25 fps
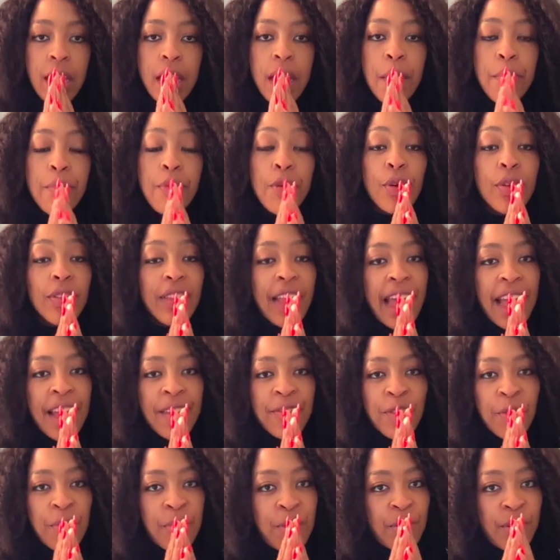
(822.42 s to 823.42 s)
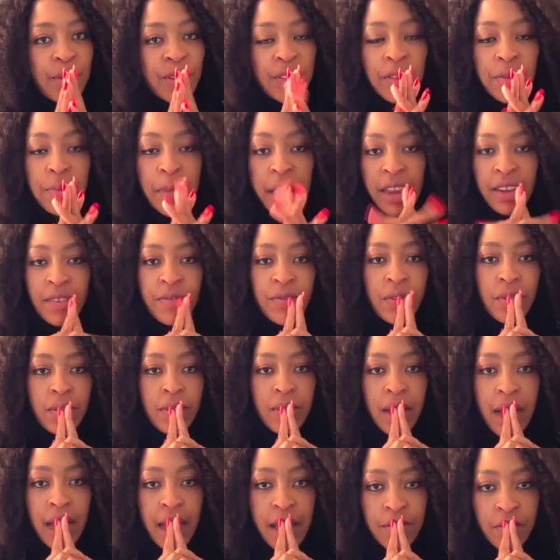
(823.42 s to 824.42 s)
because I have to be
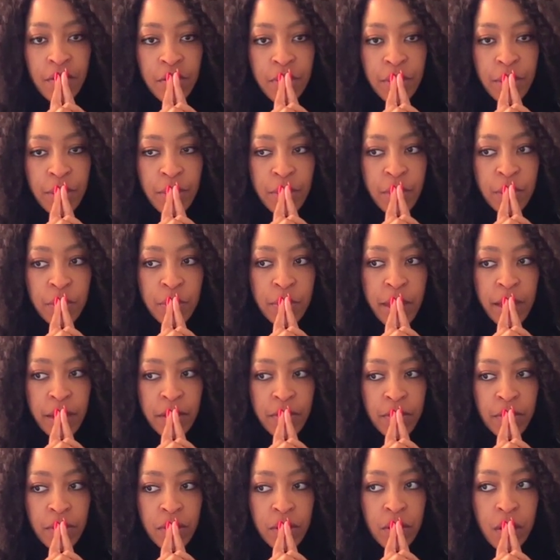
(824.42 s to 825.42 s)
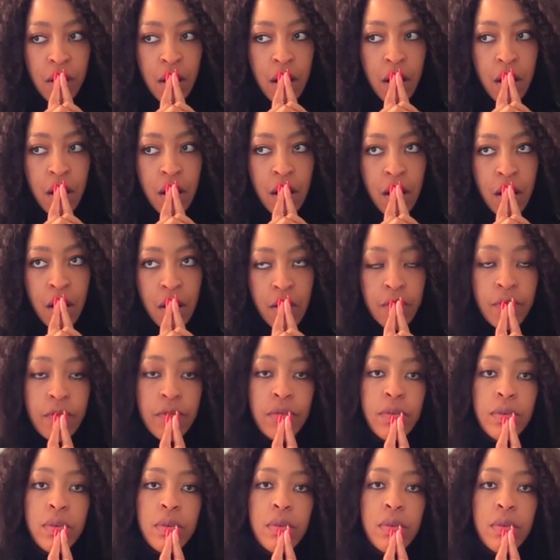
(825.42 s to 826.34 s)
respectful. I have to be respectful of